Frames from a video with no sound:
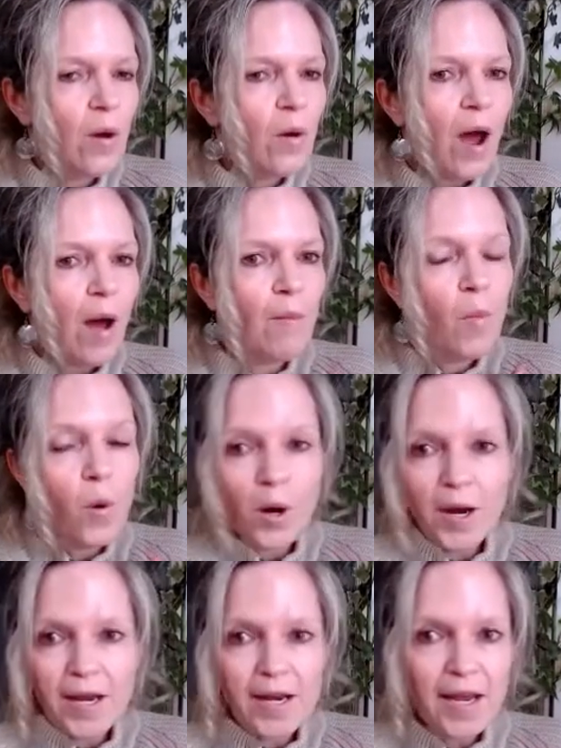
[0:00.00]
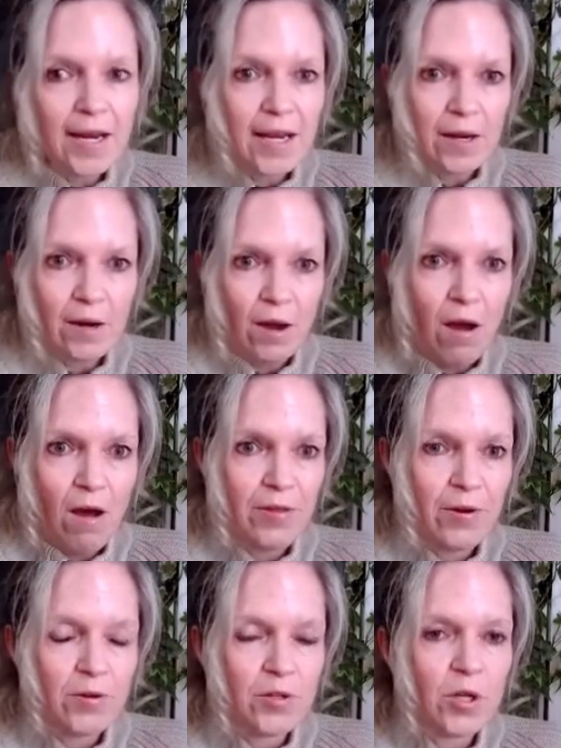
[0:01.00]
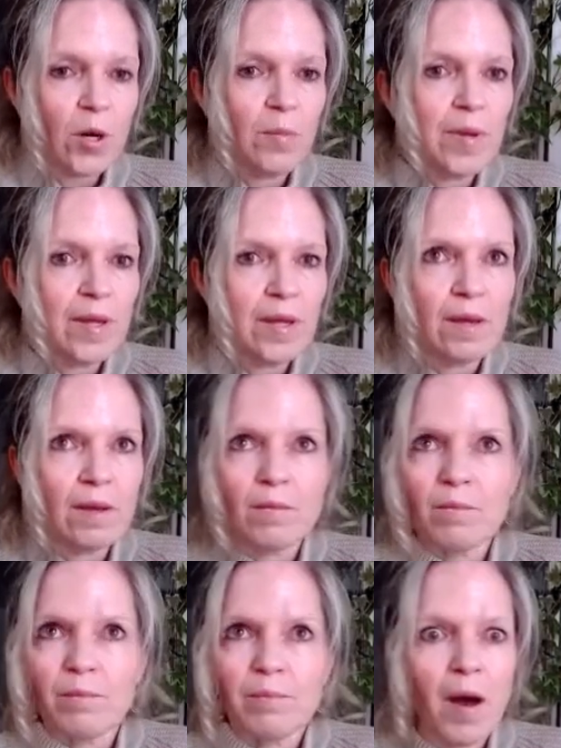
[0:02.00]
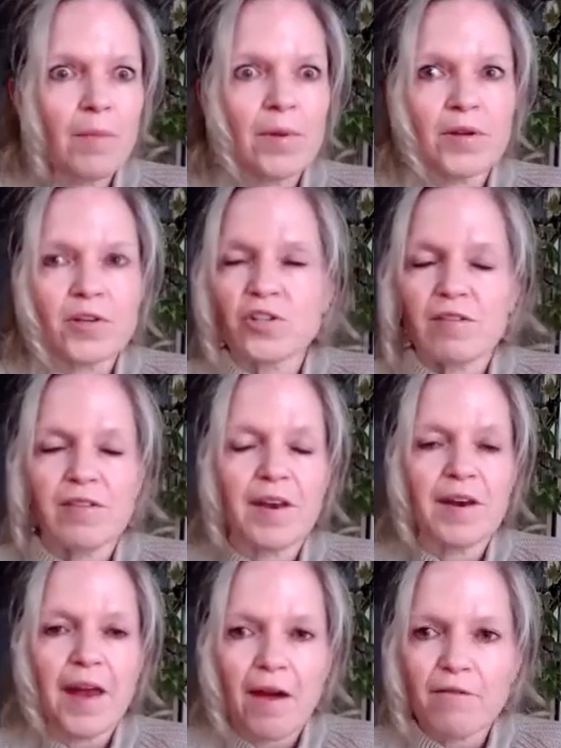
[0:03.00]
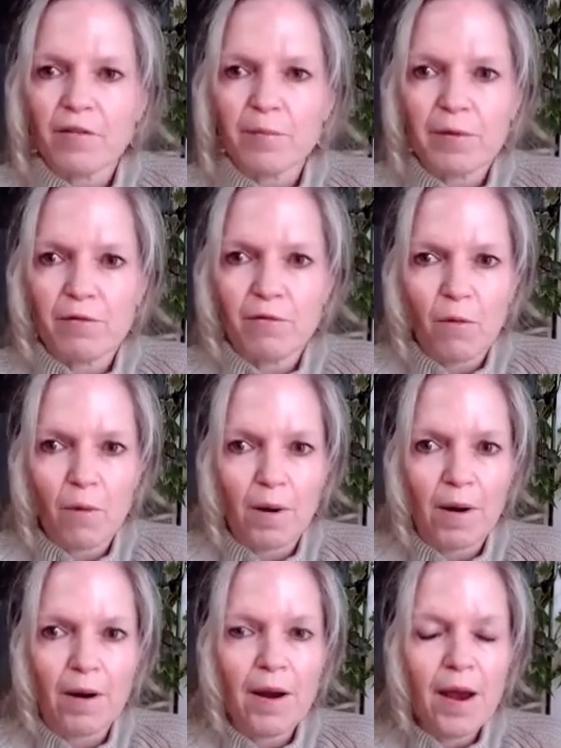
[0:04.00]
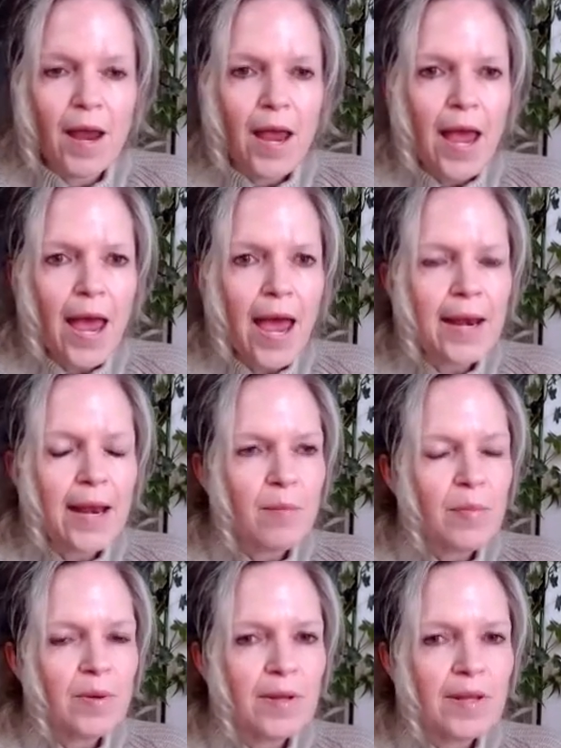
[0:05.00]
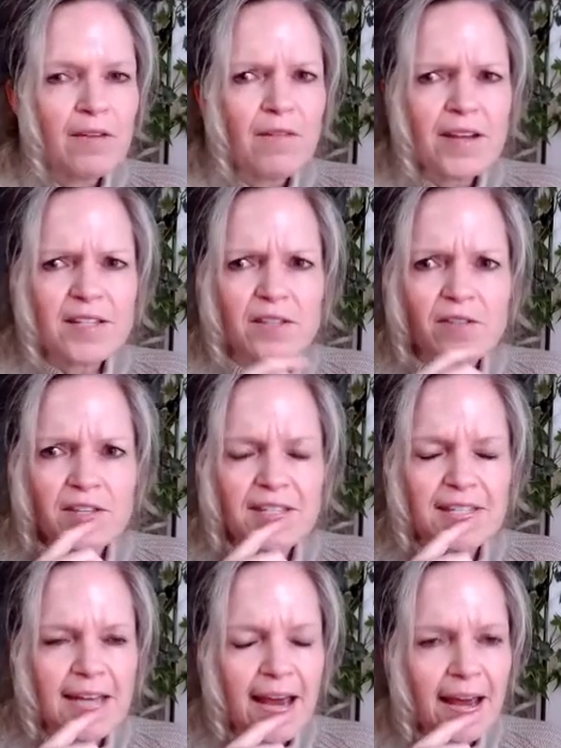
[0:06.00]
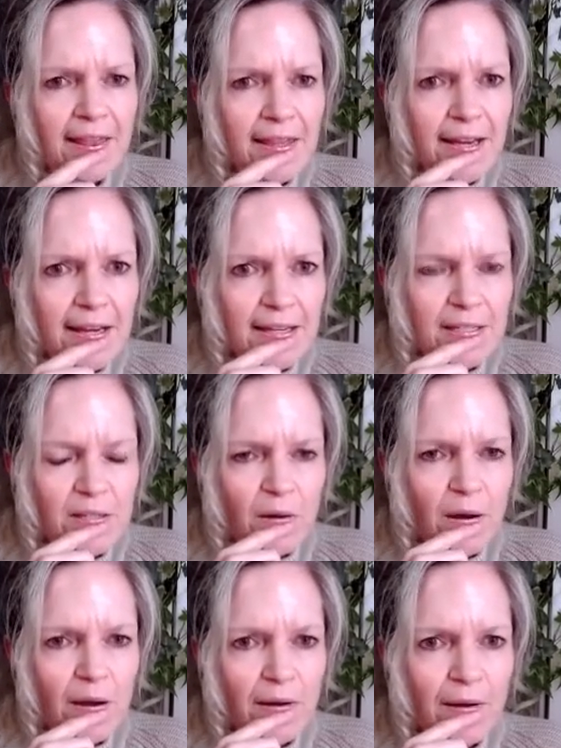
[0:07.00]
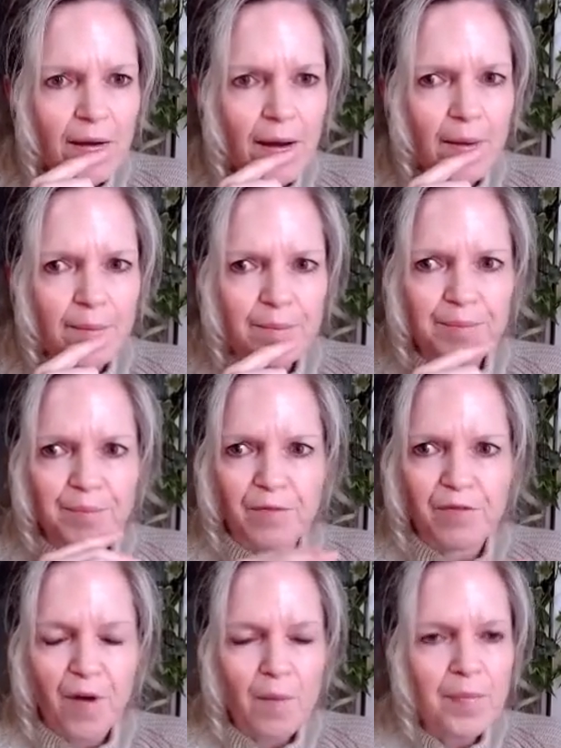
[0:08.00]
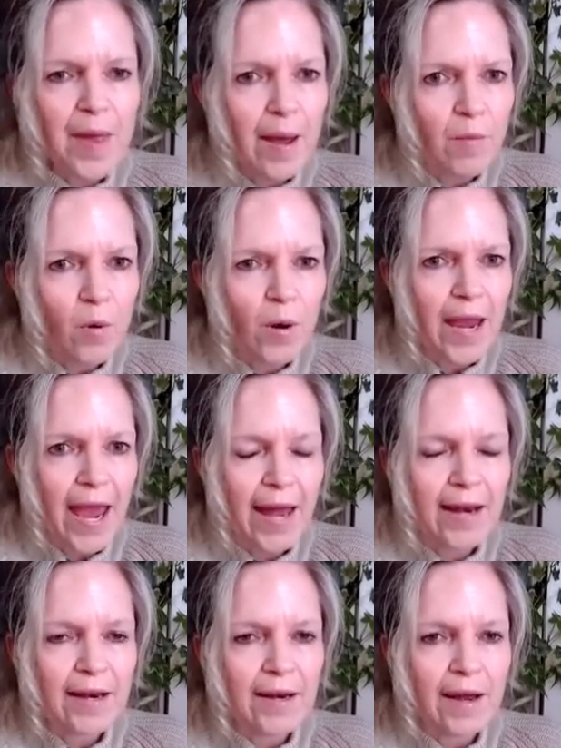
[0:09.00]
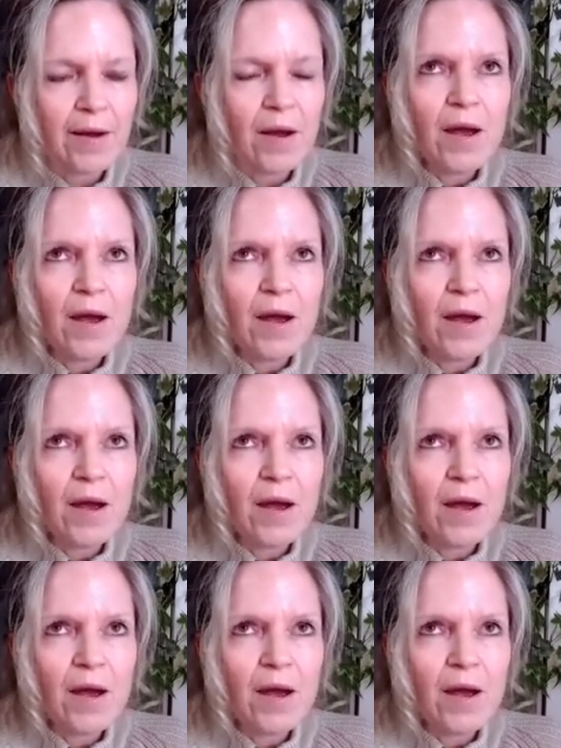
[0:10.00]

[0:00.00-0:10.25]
Uh, more Canadian authors are being published than ever before. And I believe I the stat that I saw um, from that More Canada.